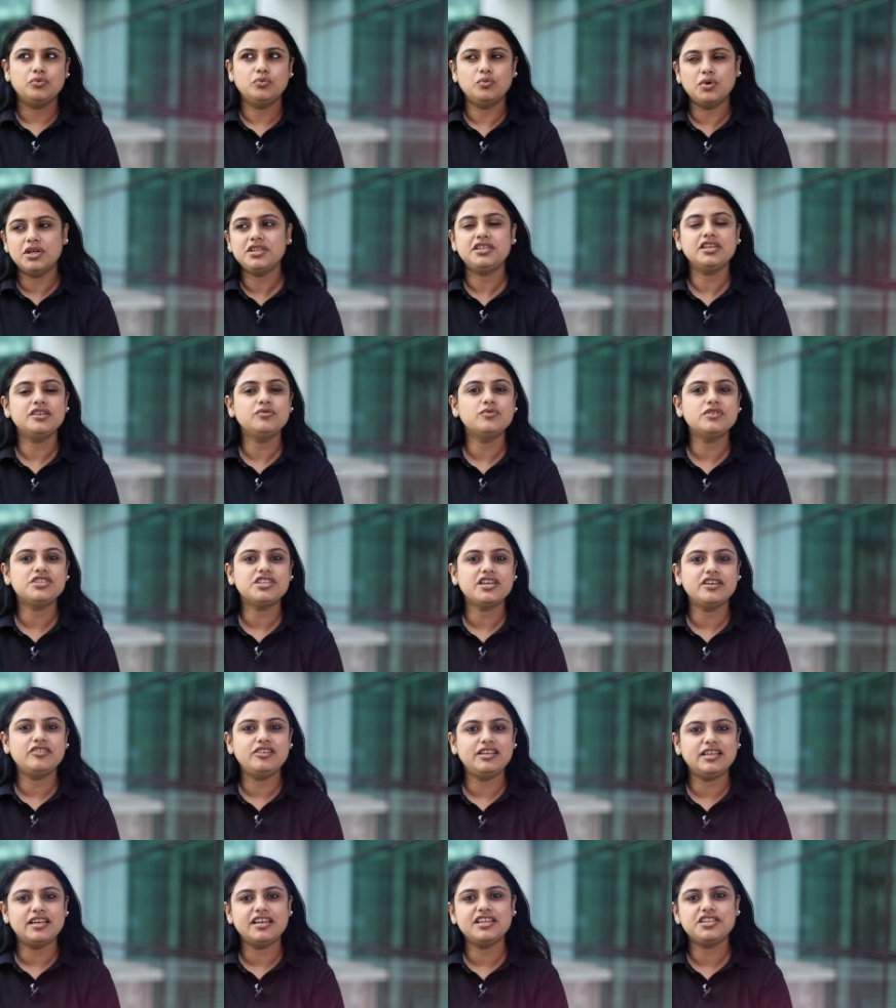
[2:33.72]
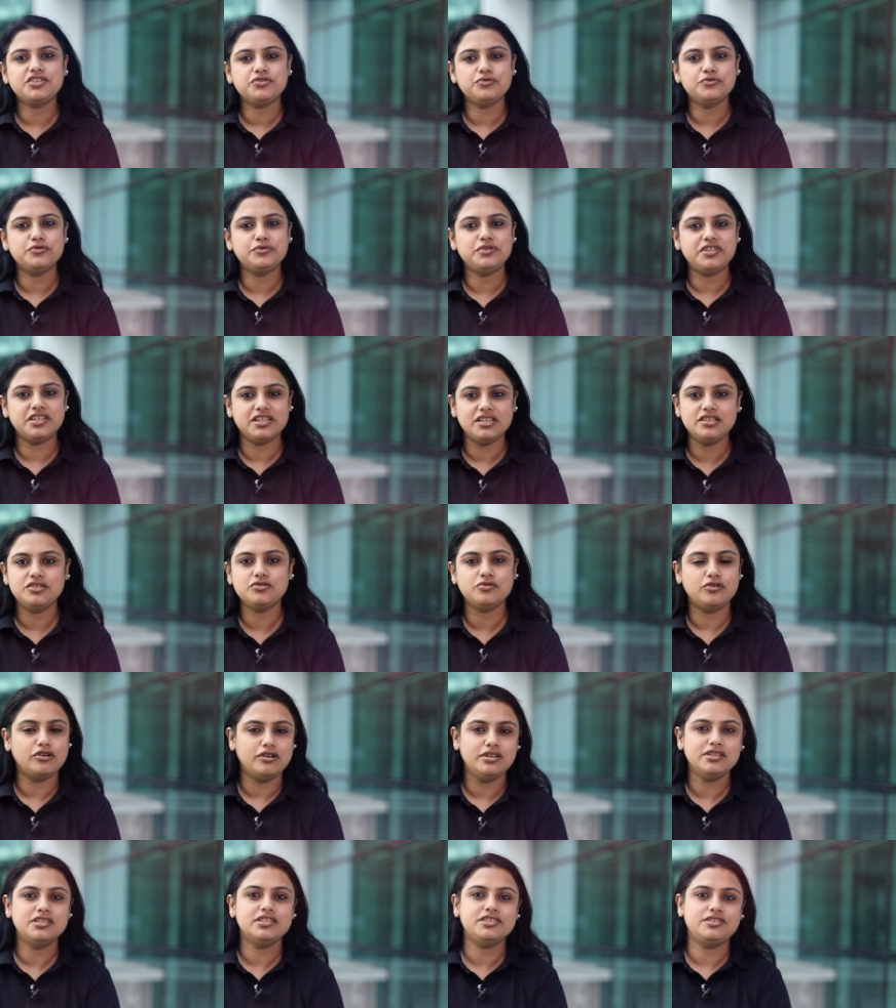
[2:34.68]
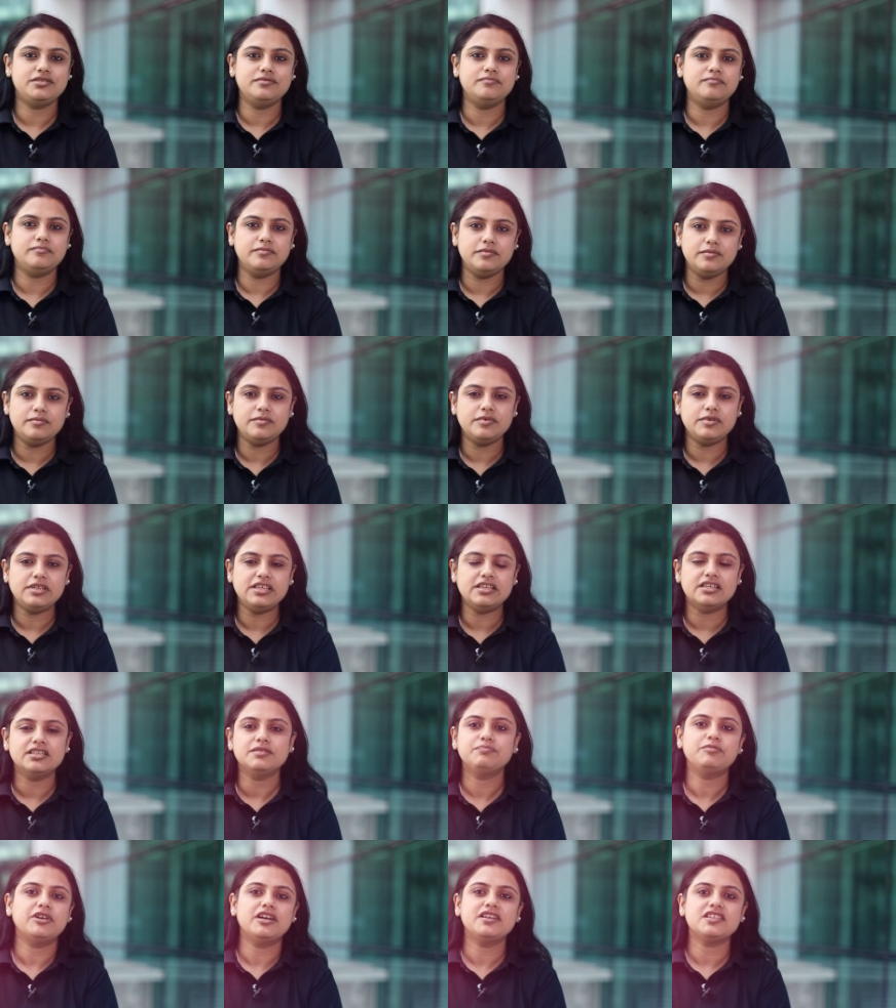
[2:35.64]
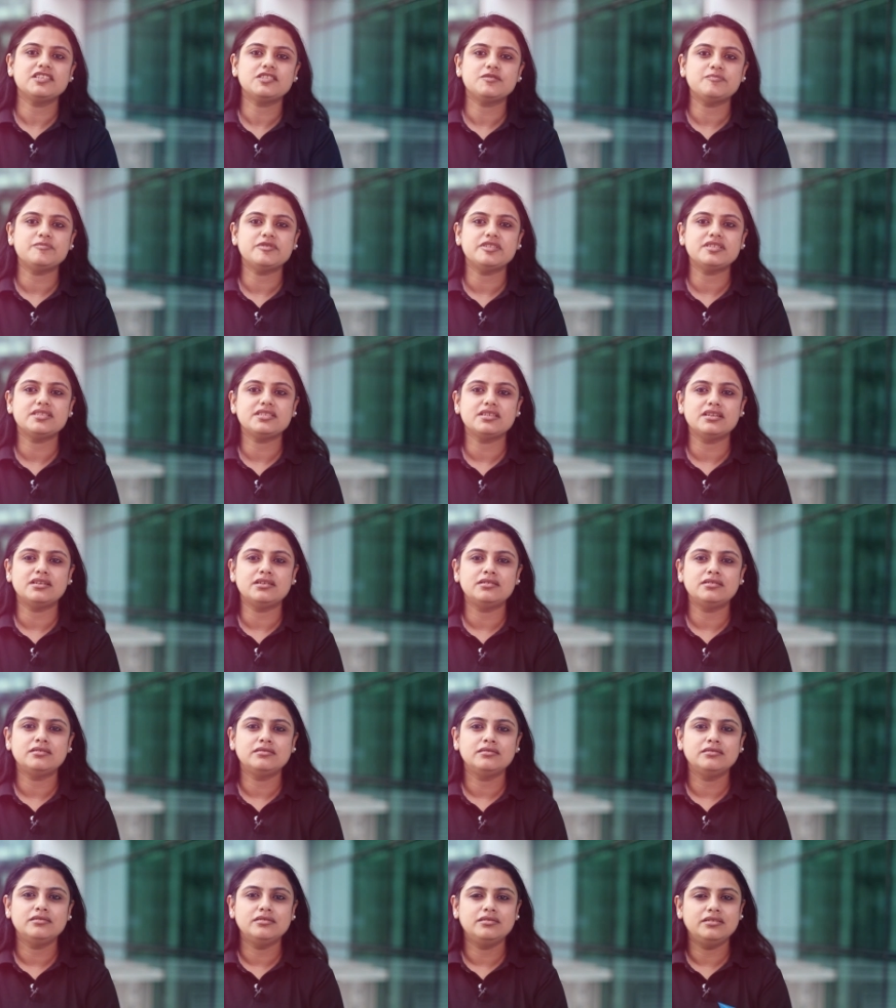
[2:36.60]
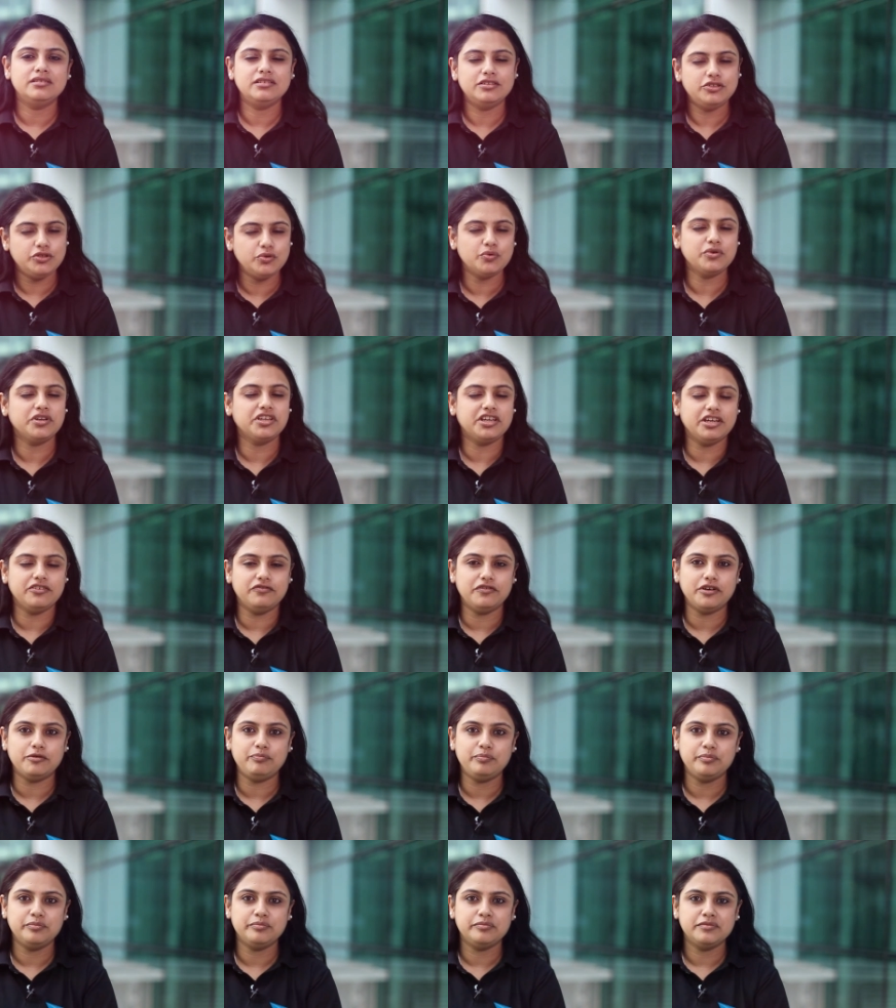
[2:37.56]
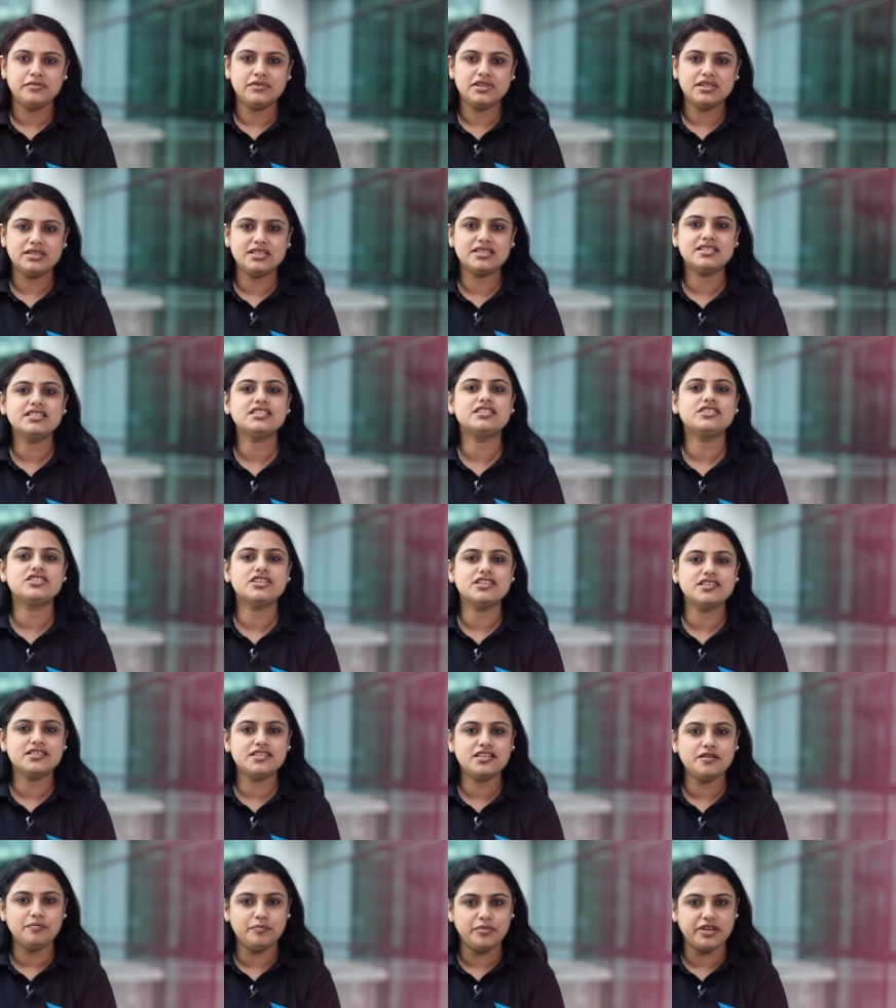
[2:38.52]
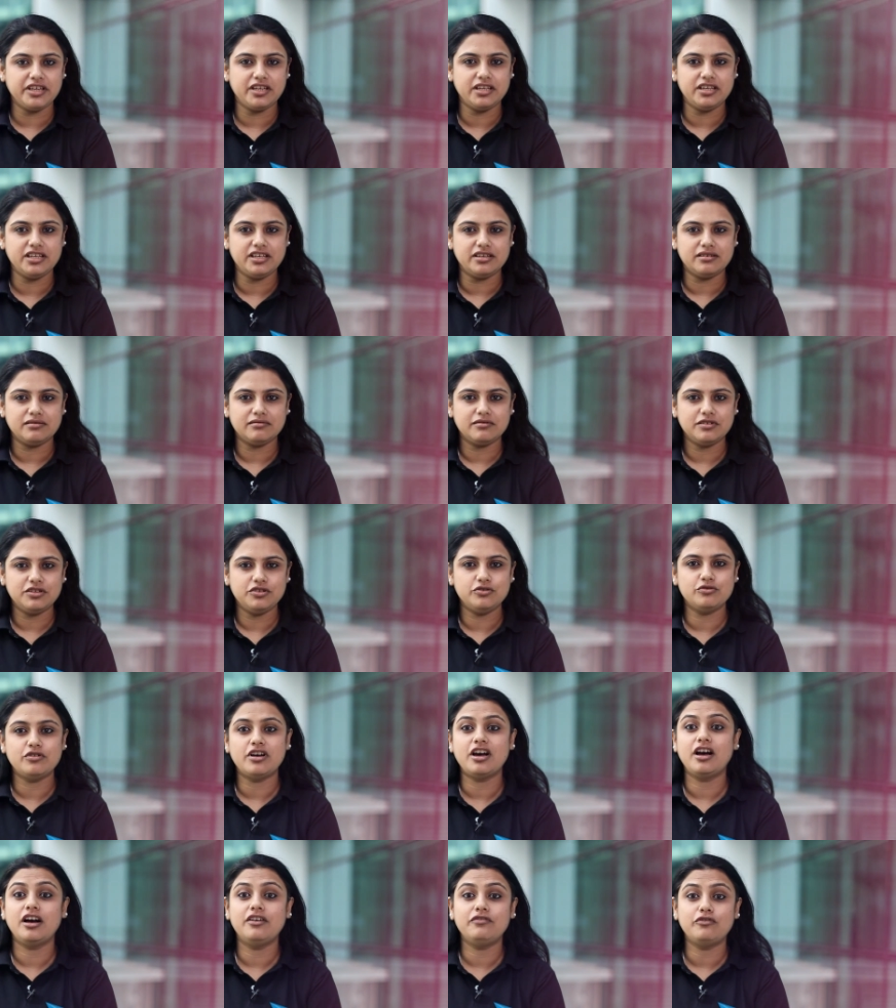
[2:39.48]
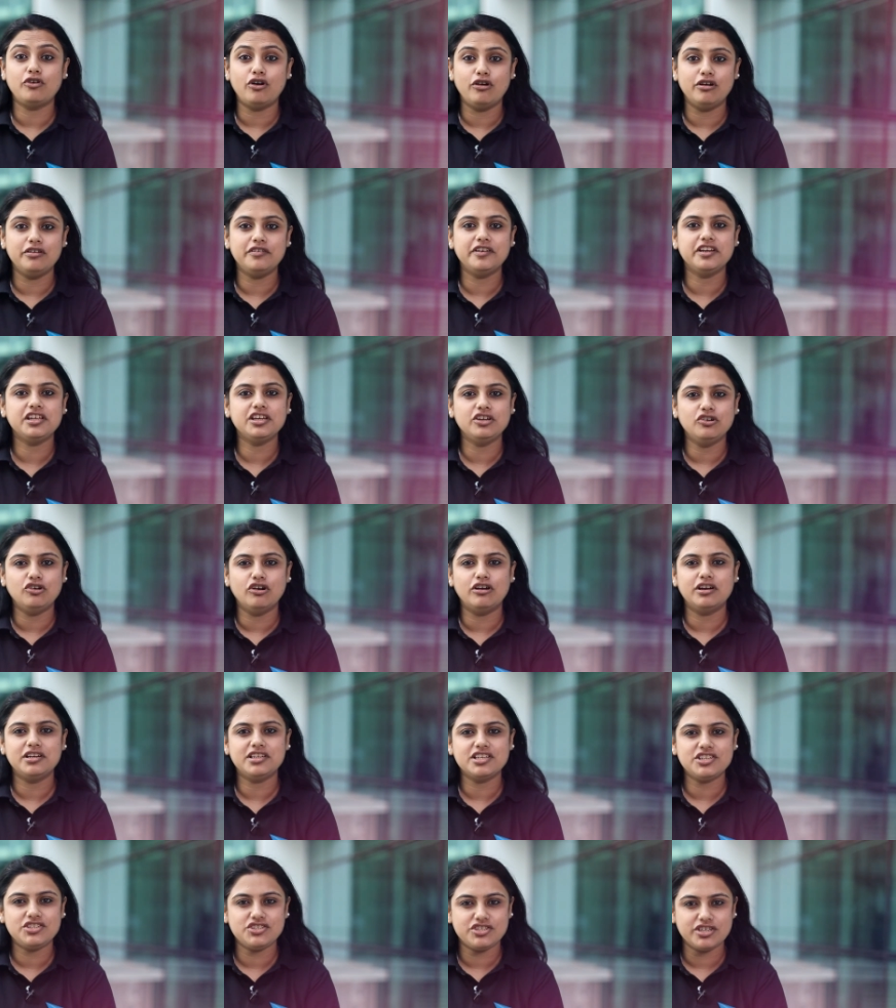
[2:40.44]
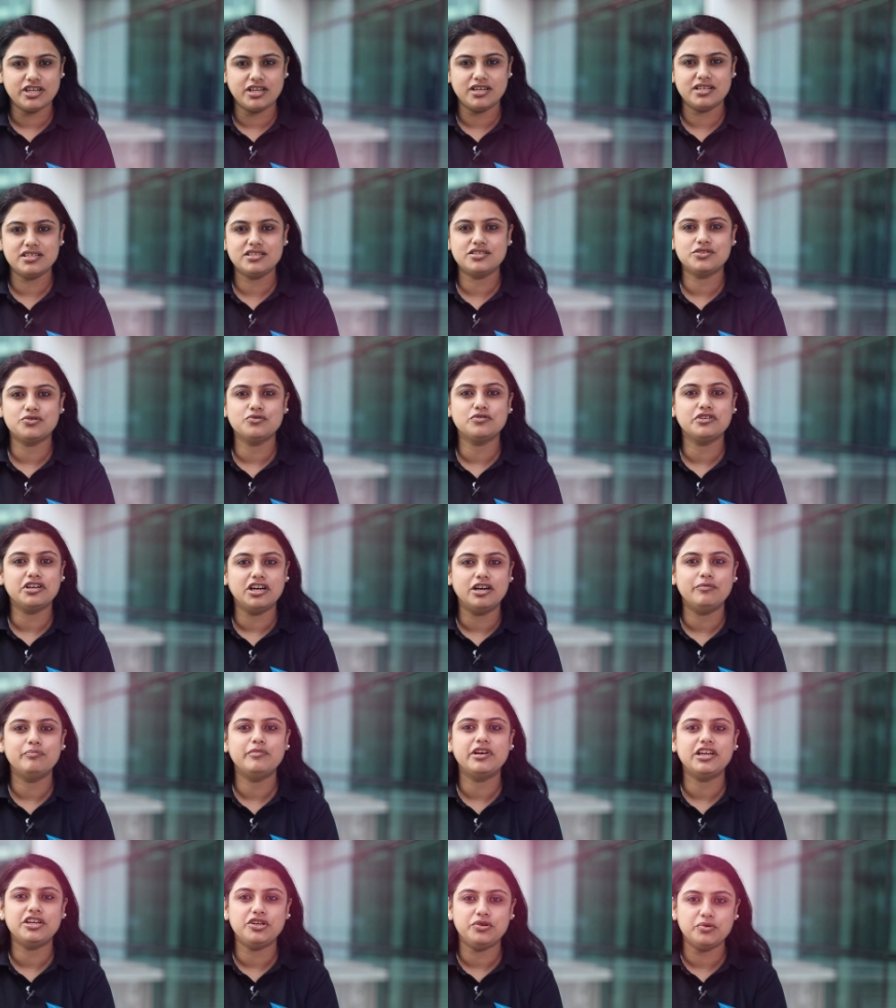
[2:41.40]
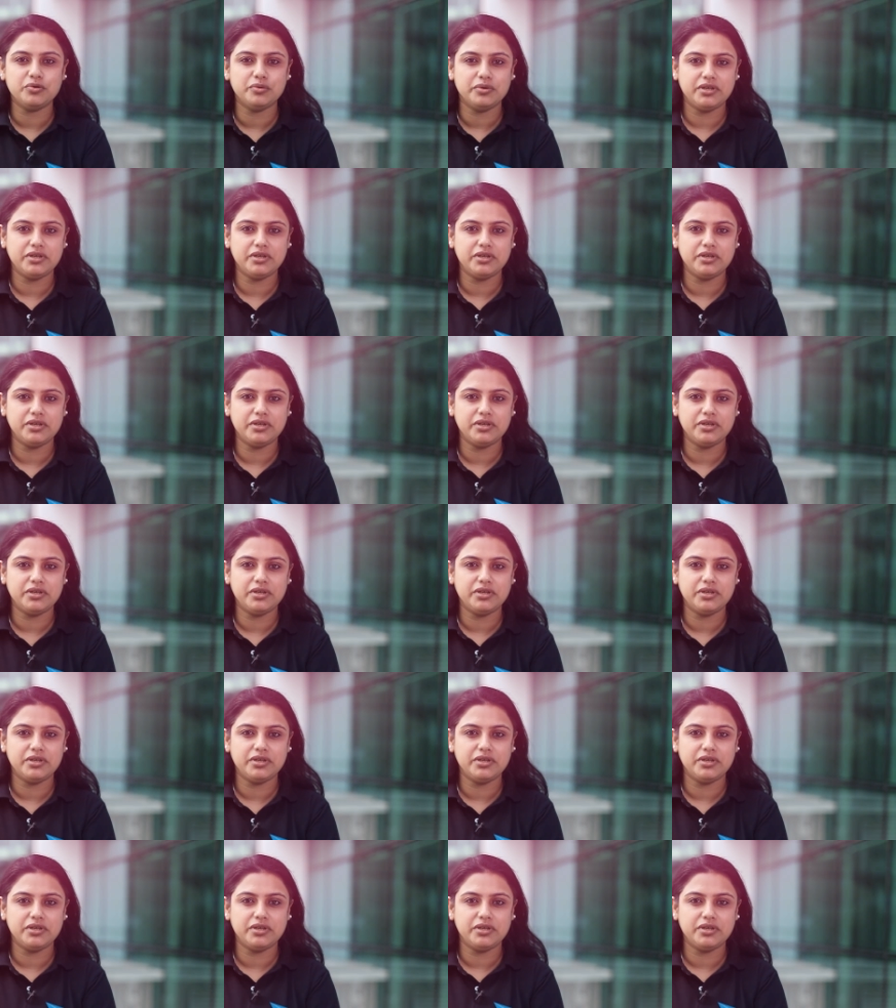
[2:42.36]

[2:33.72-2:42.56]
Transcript: One thing which I like to tell to all the young participants are, don't give up. This is just the beginning. You have already got a chance to come and do